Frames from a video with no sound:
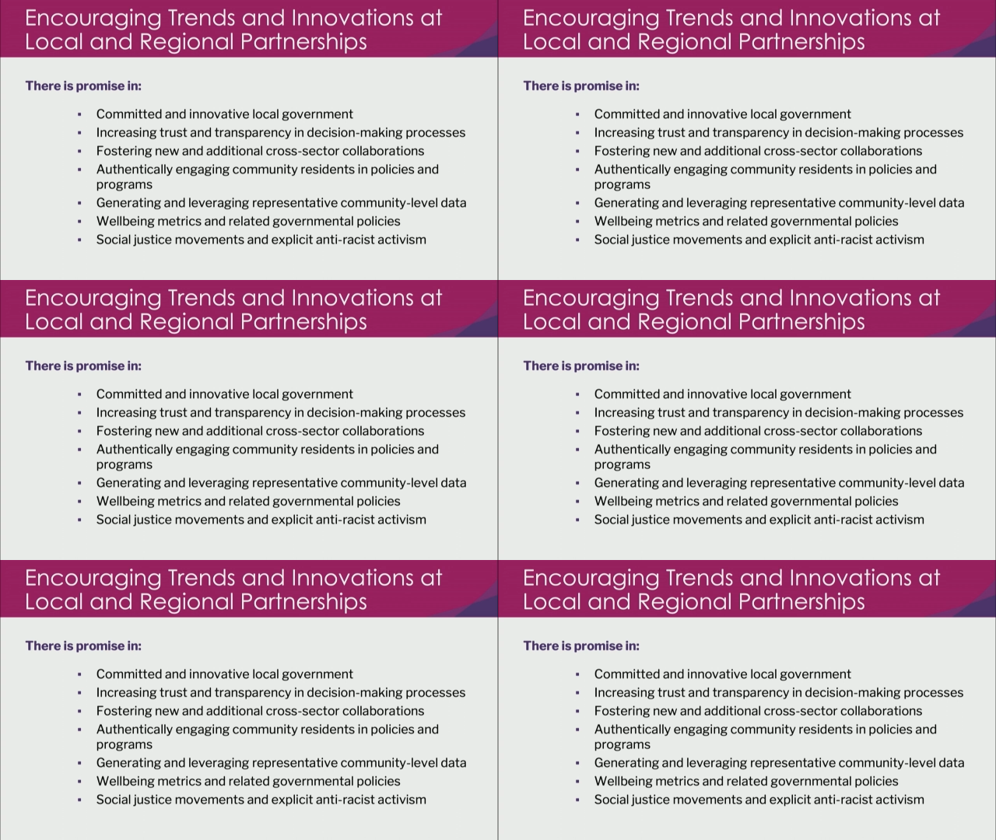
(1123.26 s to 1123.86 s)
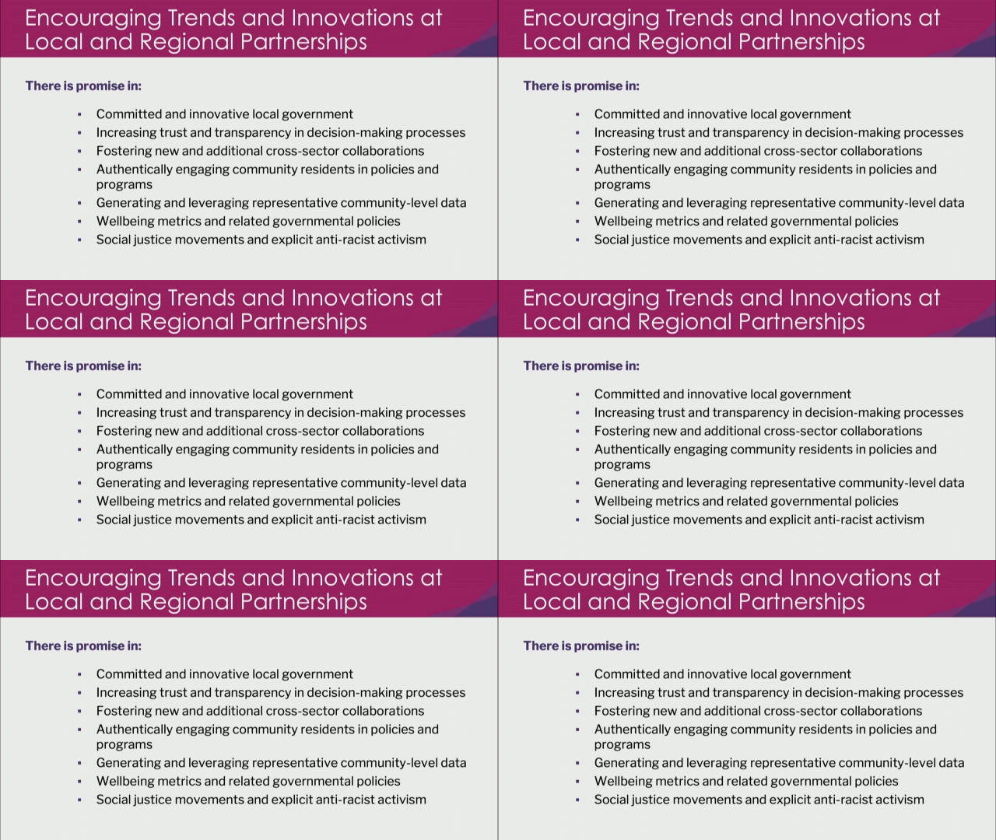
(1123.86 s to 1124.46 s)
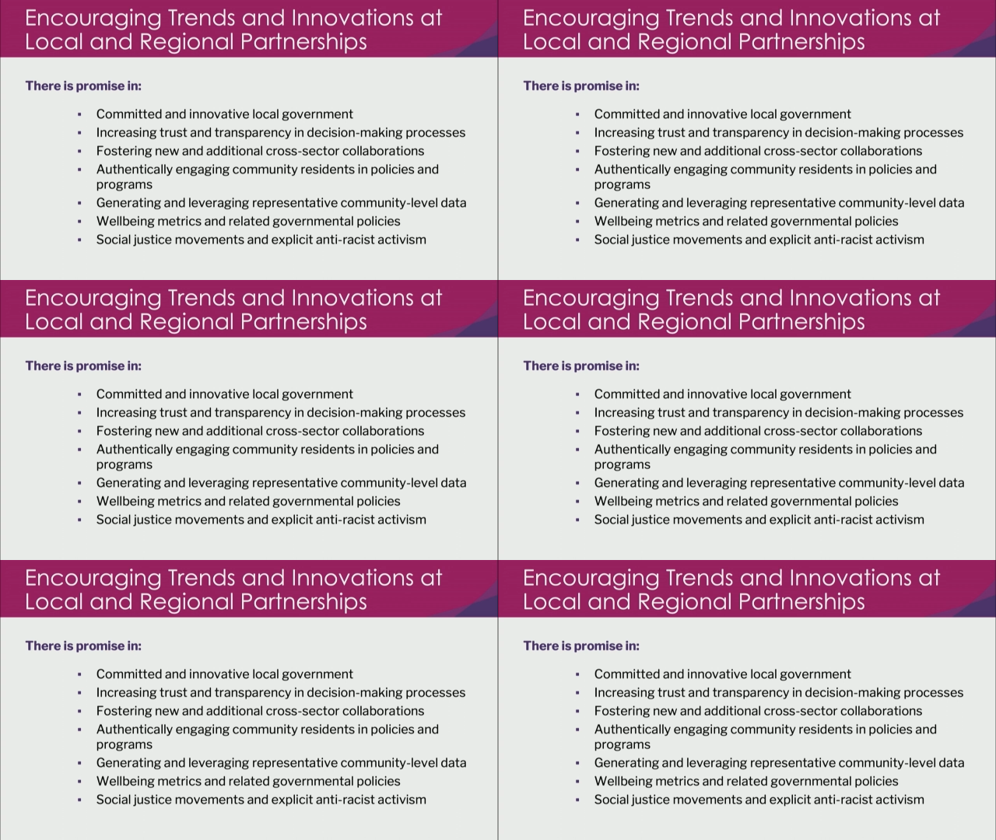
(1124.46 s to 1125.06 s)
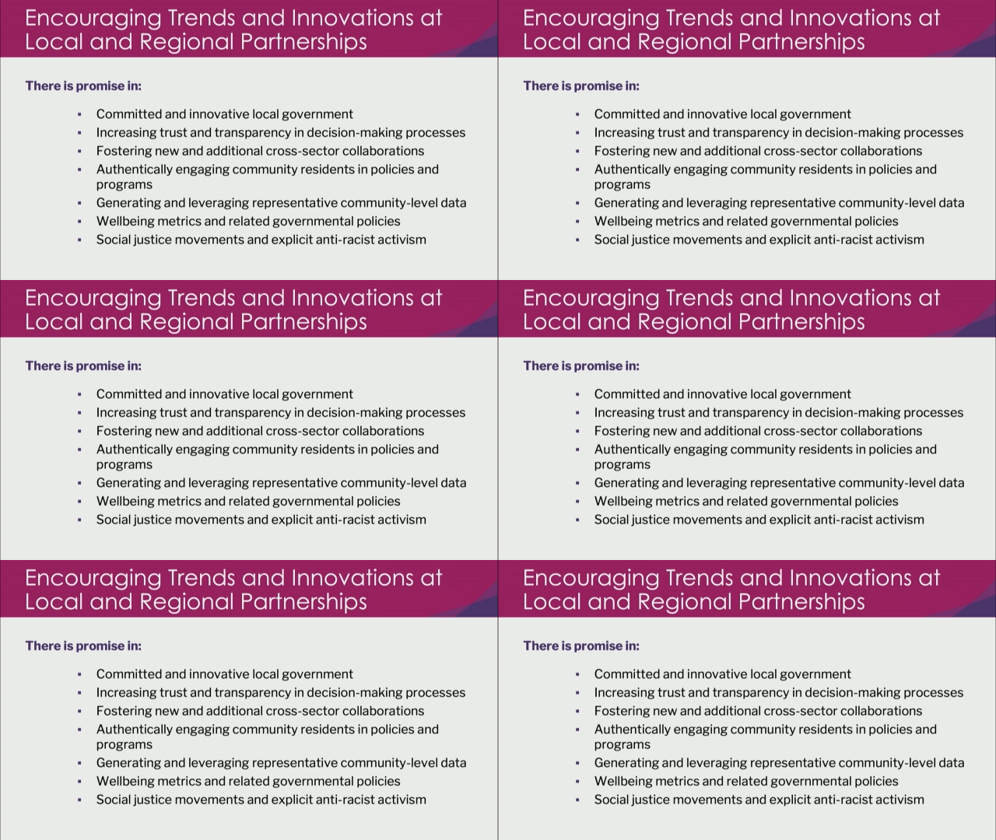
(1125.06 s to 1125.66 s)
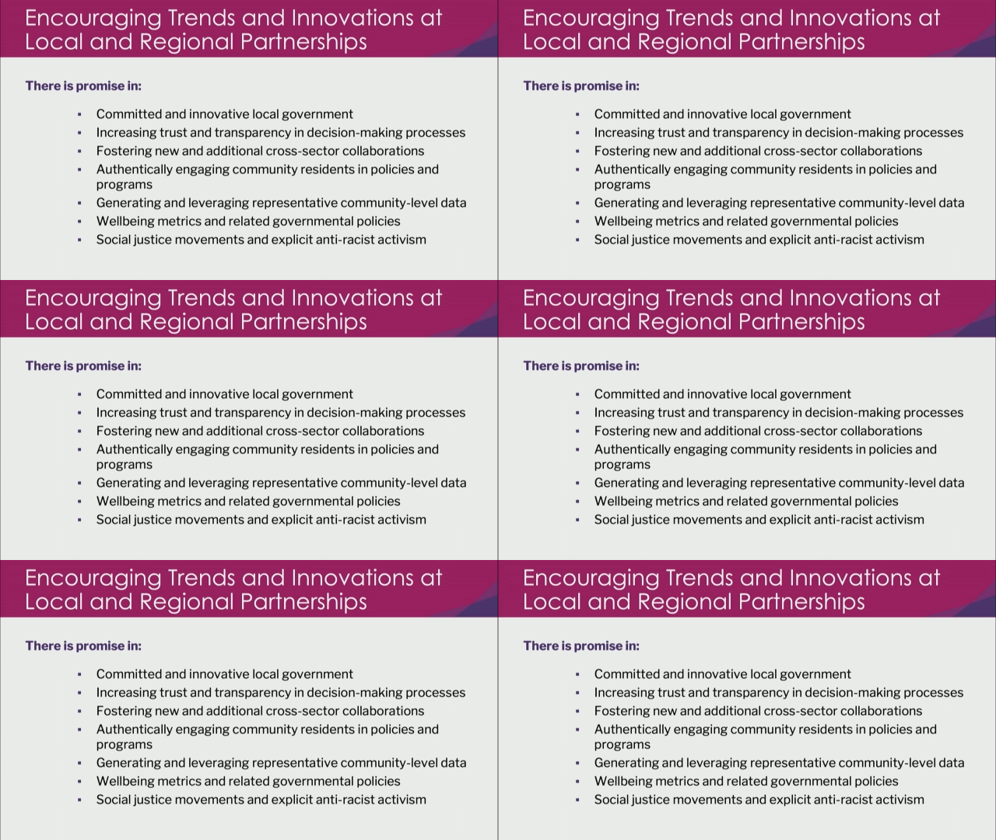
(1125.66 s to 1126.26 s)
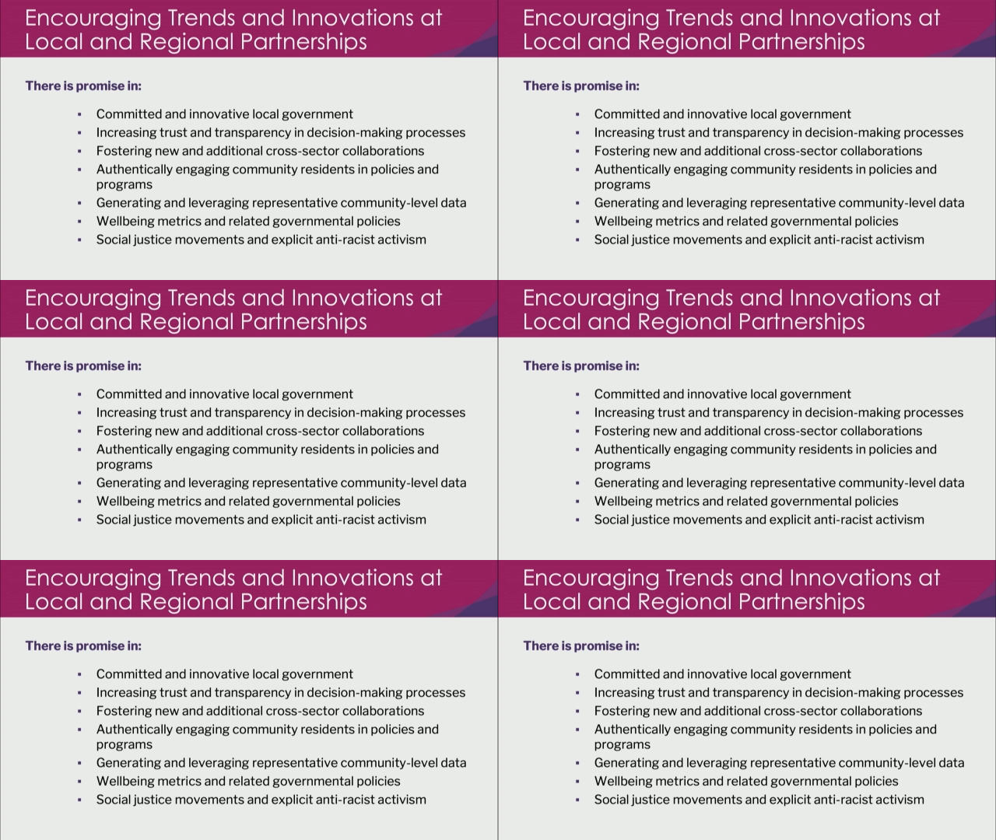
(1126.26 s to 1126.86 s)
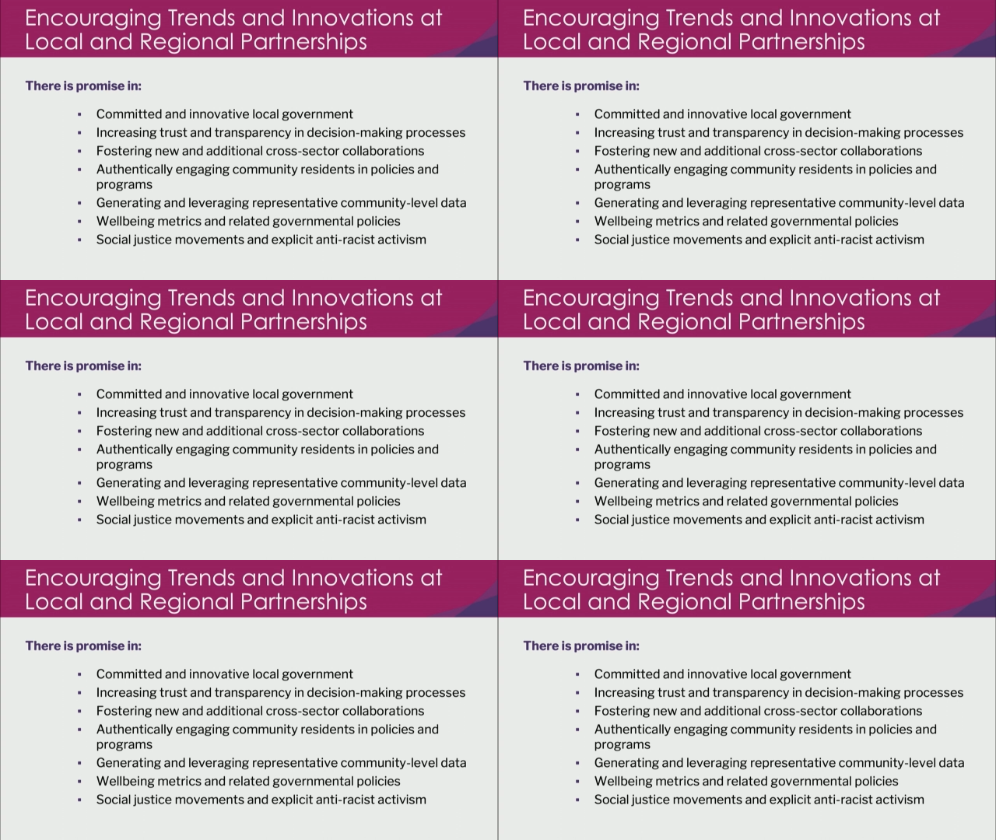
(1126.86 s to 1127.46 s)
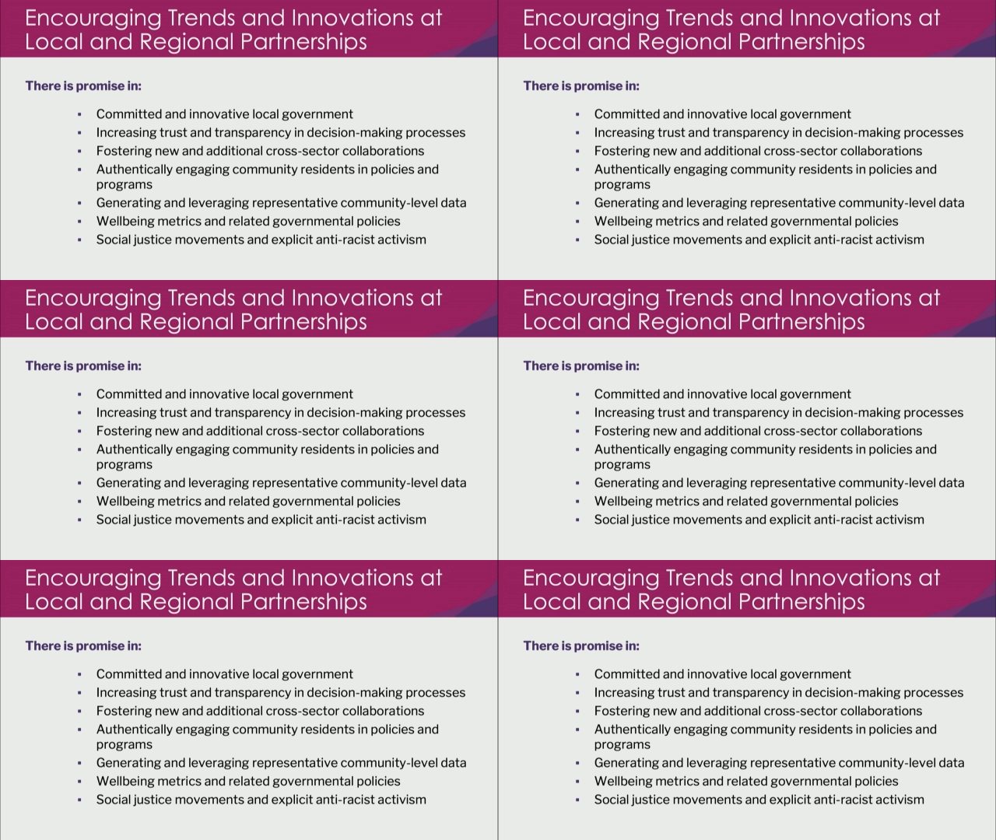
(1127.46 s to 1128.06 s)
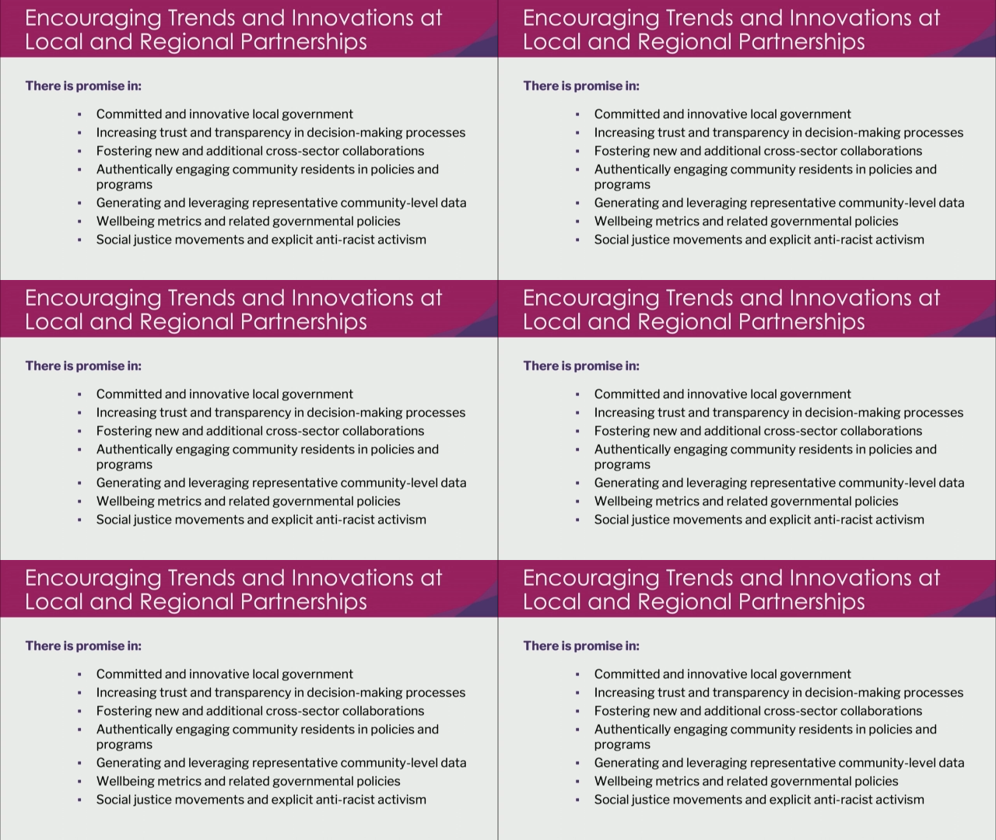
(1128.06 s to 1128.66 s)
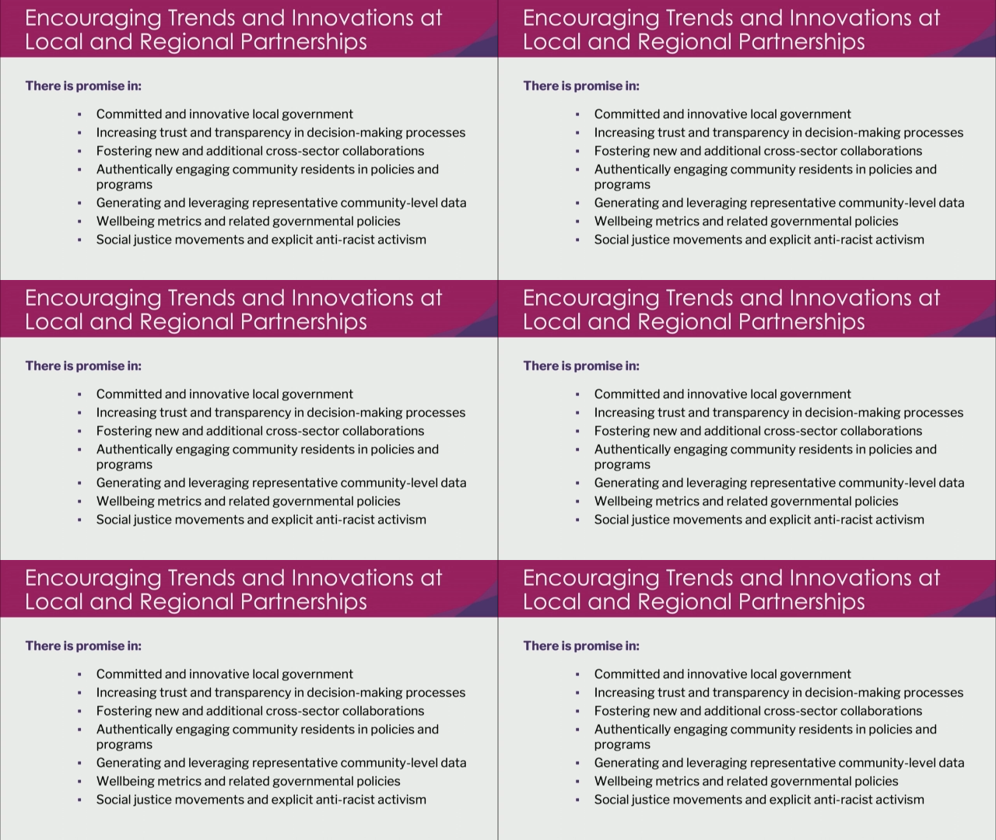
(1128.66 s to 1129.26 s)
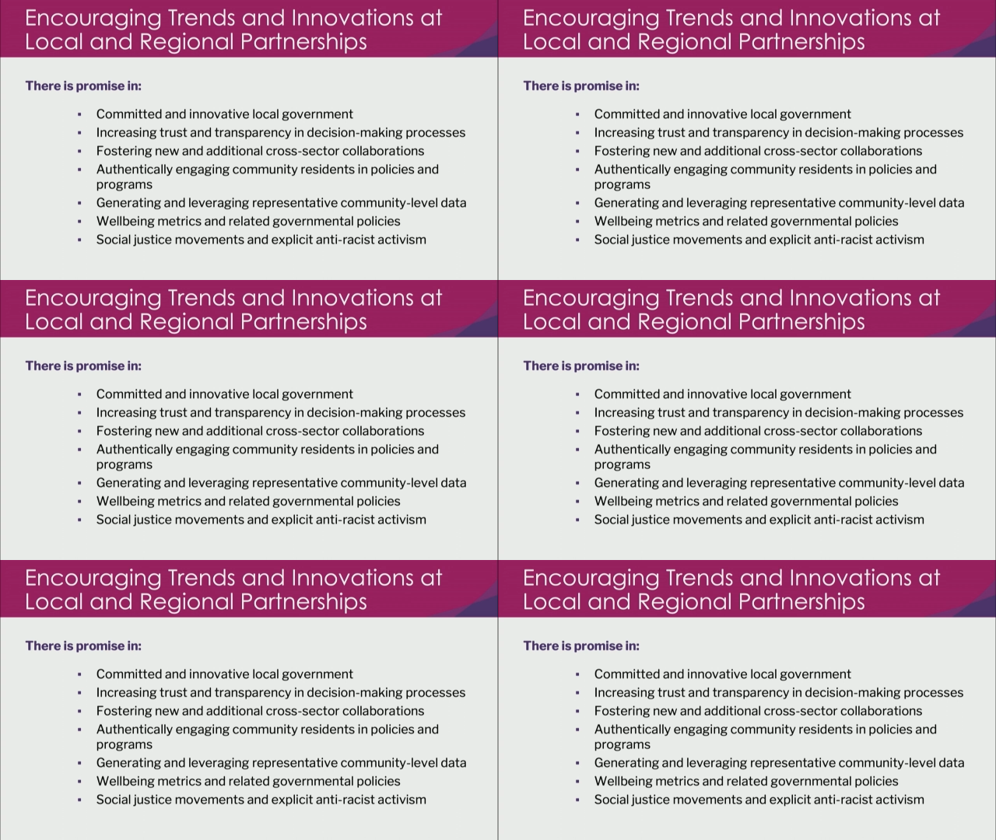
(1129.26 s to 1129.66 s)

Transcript: No face is visible, so there are no lips to read.